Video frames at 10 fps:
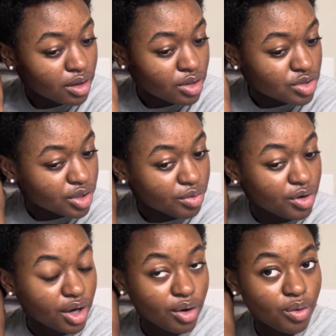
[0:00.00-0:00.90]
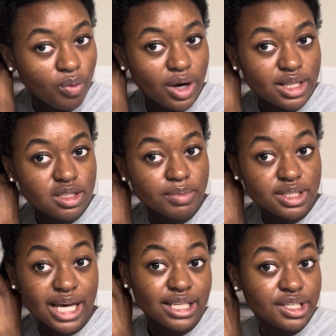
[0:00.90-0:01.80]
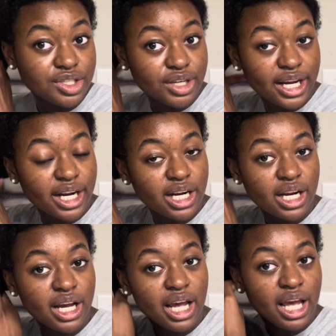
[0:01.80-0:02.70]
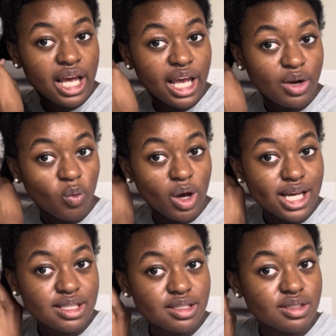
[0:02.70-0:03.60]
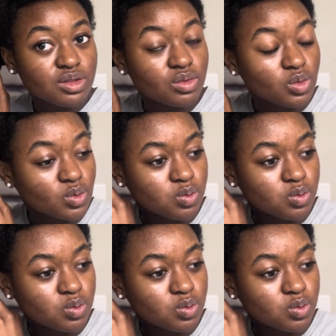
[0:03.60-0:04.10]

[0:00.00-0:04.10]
So know what's protecting your hair and what's